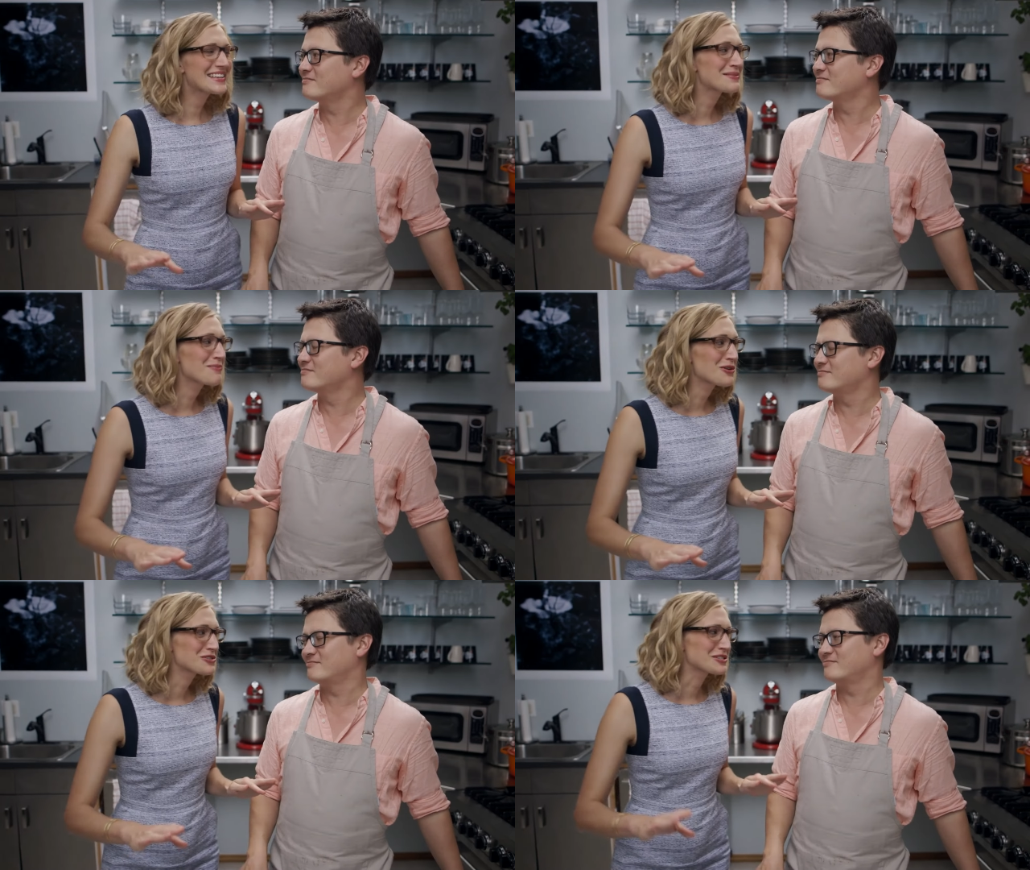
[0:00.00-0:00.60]
Speaker 1: as
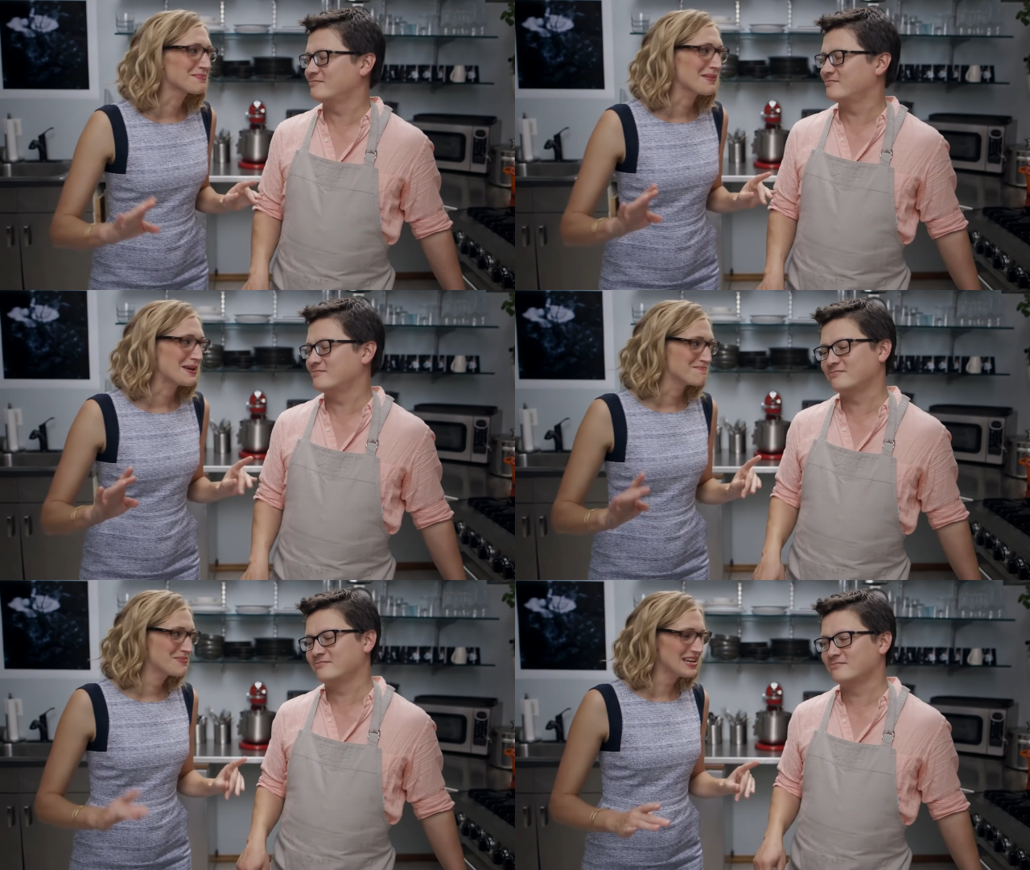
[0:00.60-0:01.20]
emulsions
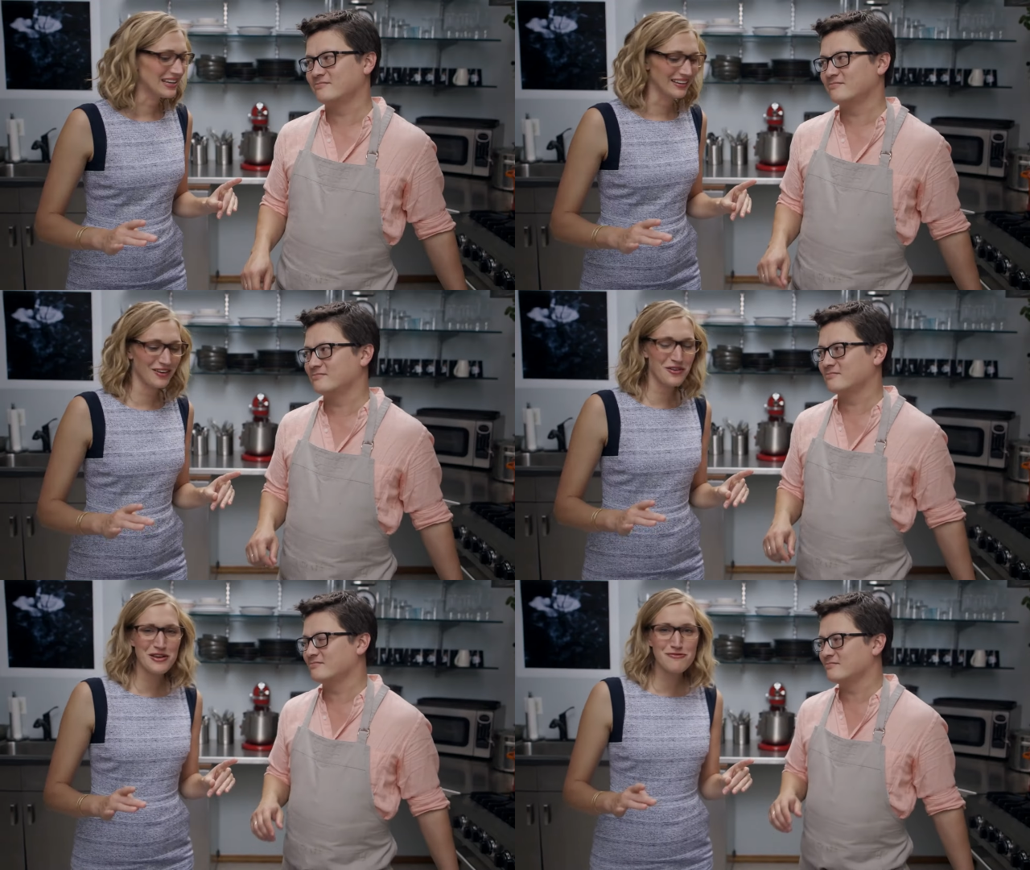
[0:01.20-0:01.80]
may be,
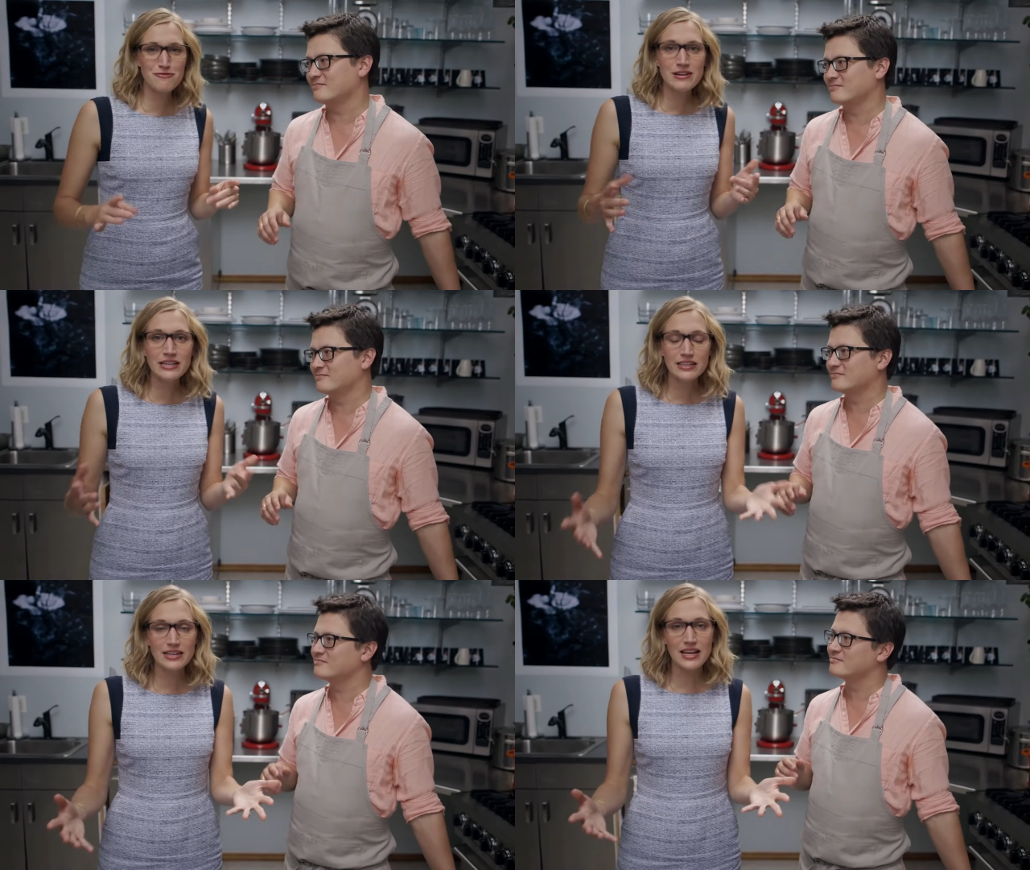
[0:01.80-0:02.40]
are they
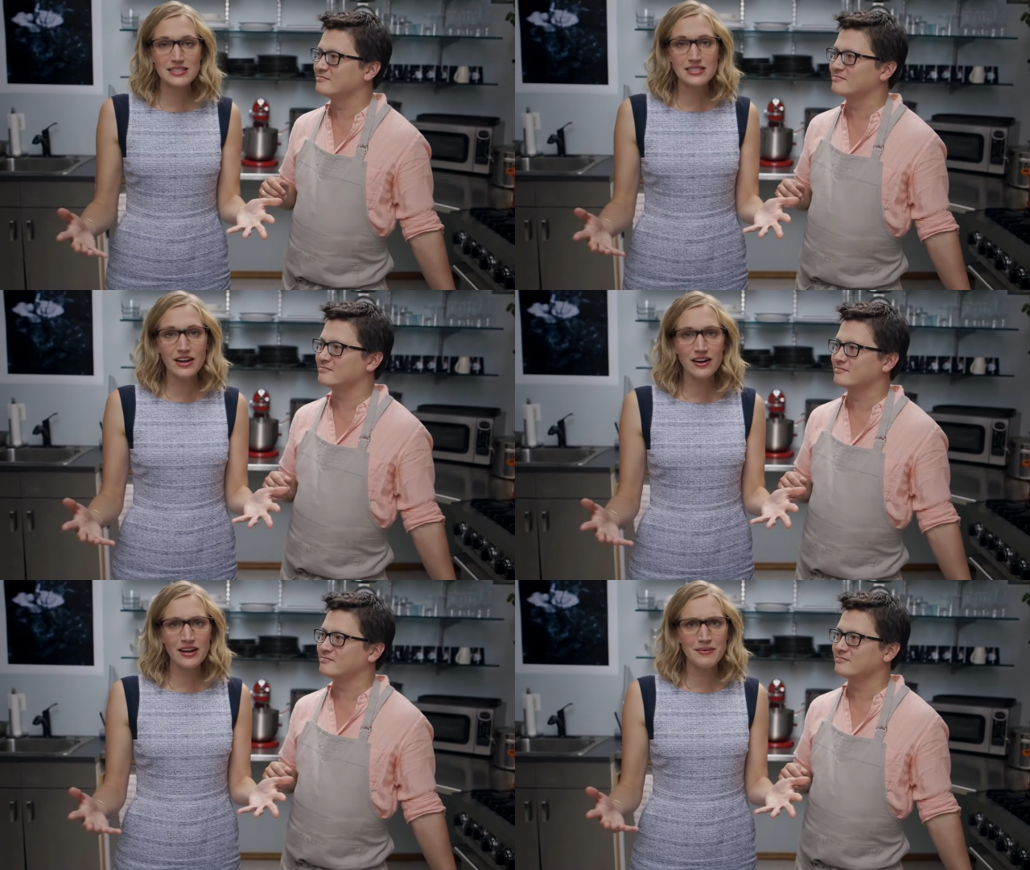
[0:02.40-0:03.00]
really
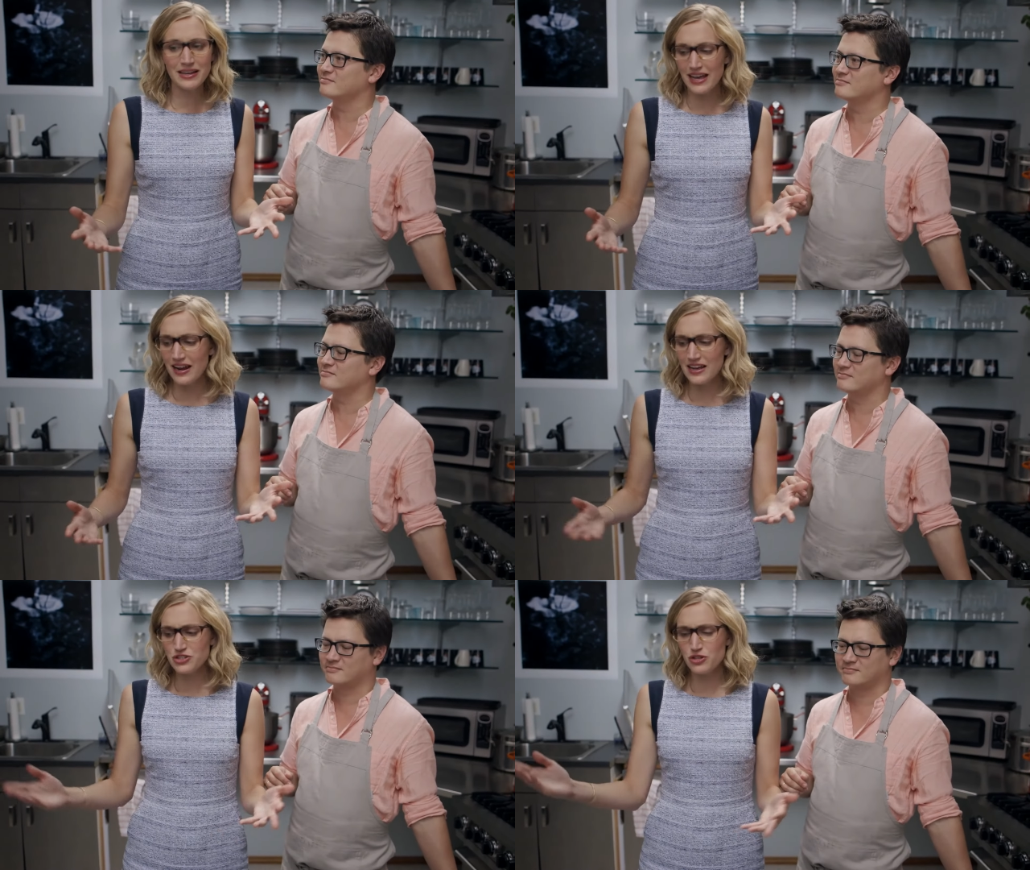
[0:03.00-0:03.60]
necessary? I mean,
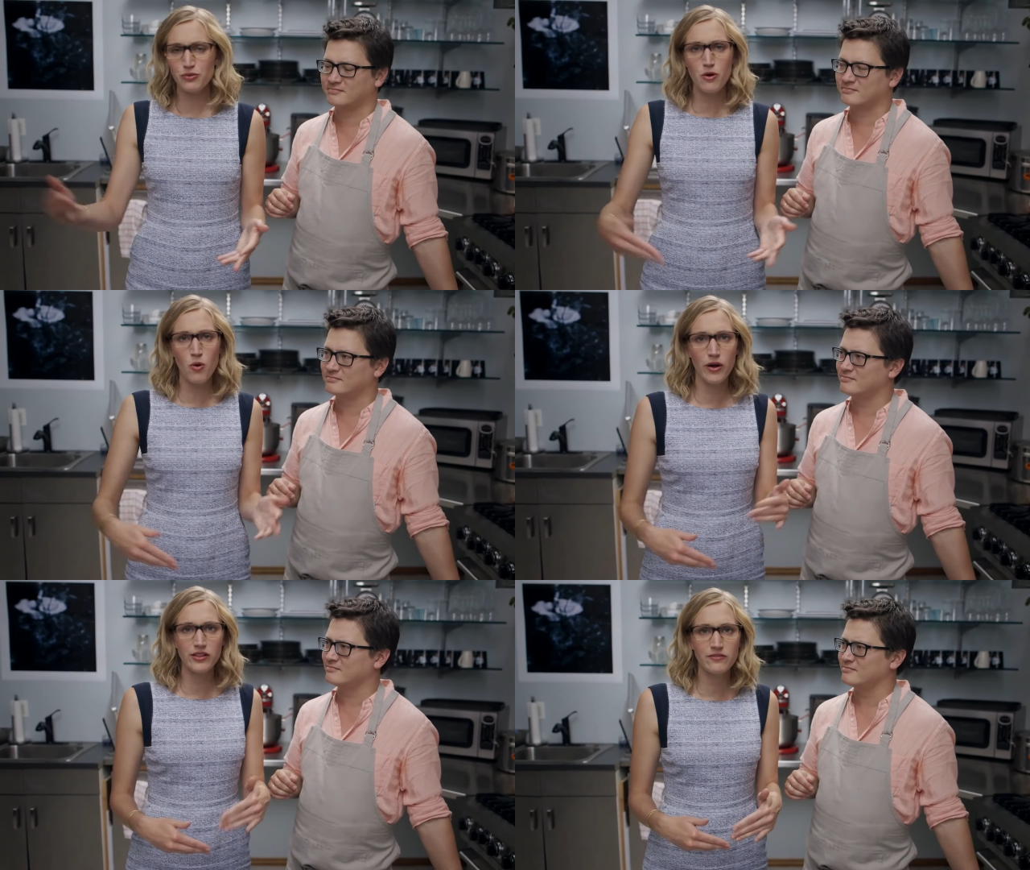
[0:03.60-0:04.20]
can I just
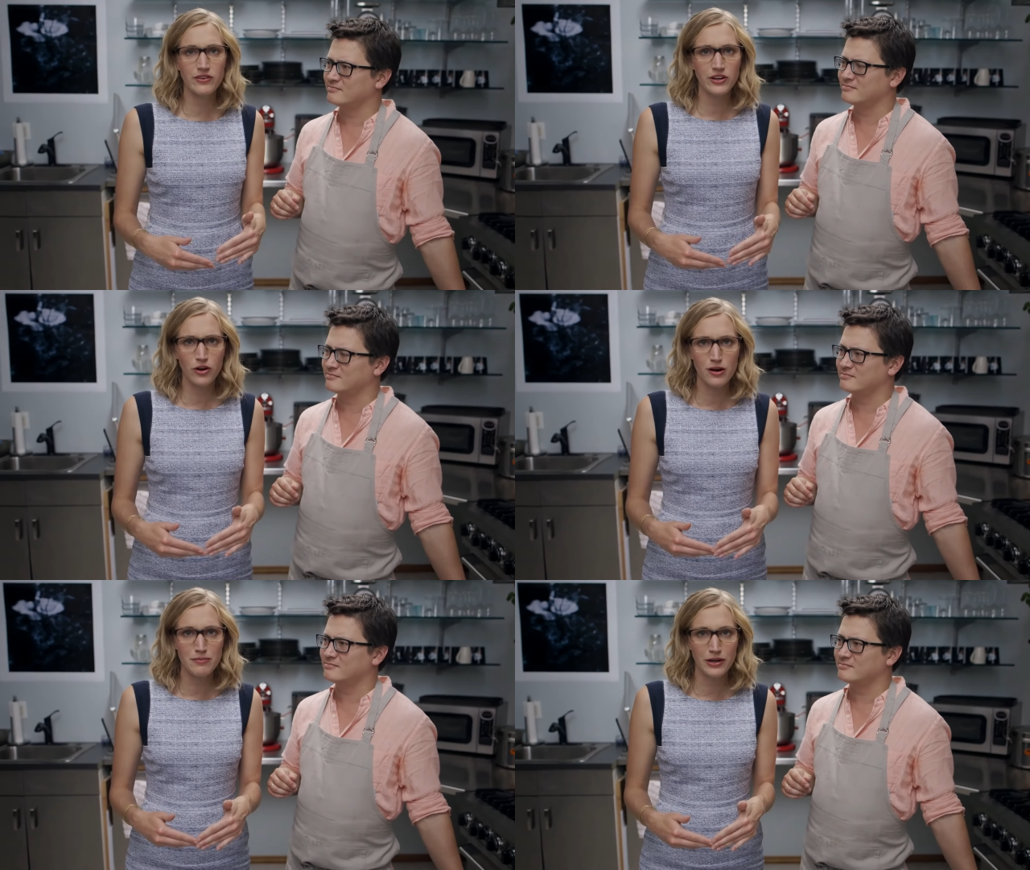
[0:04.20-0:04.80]
throw oil and
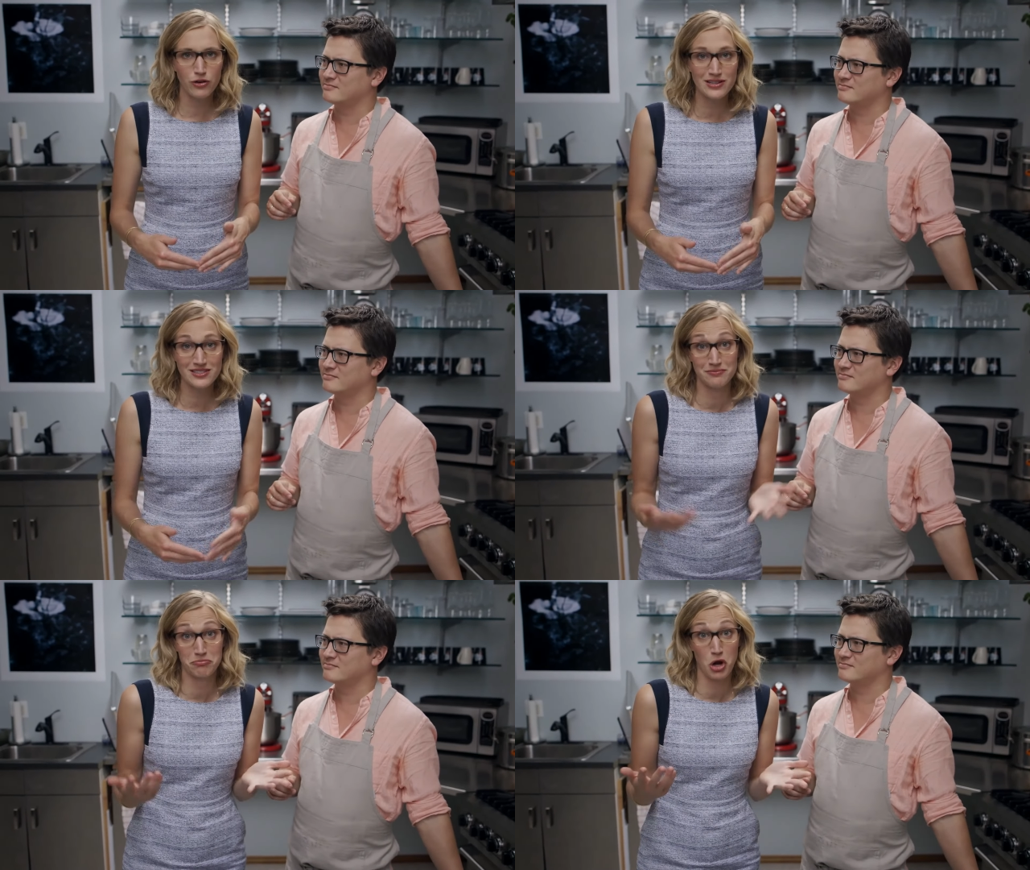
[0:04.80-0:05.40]
vinegar on my
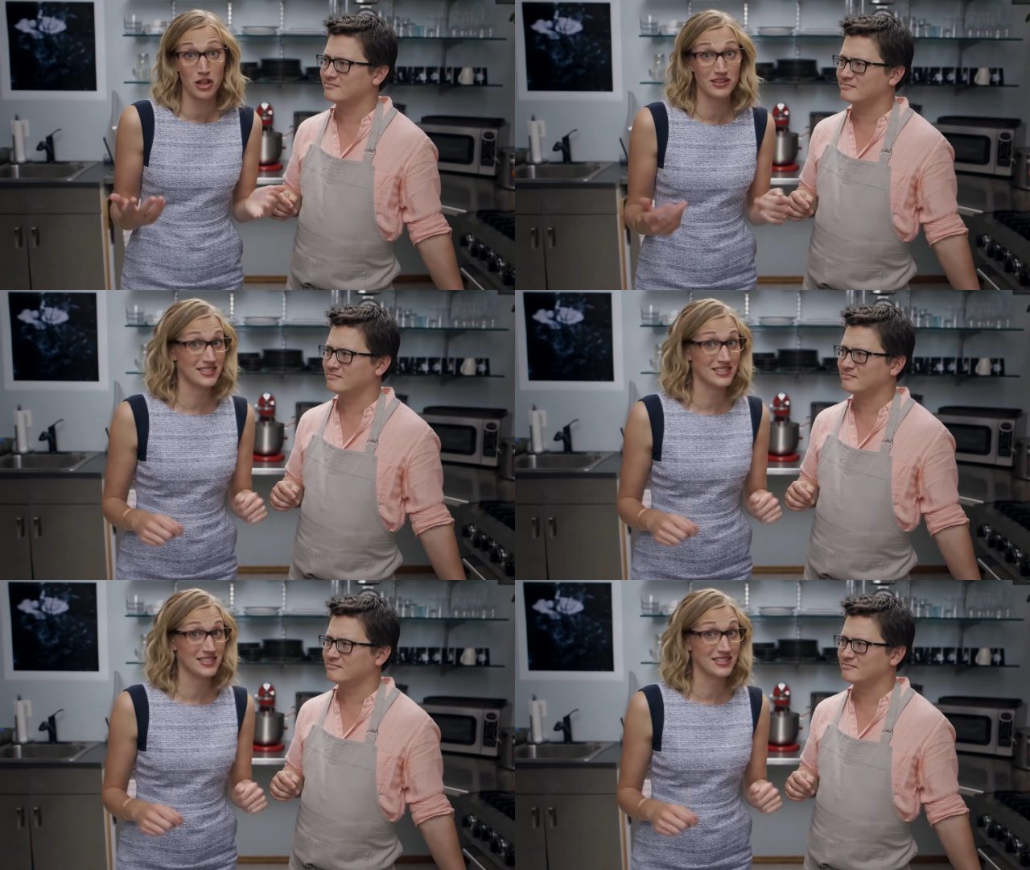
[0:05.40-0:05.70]
greens and call it a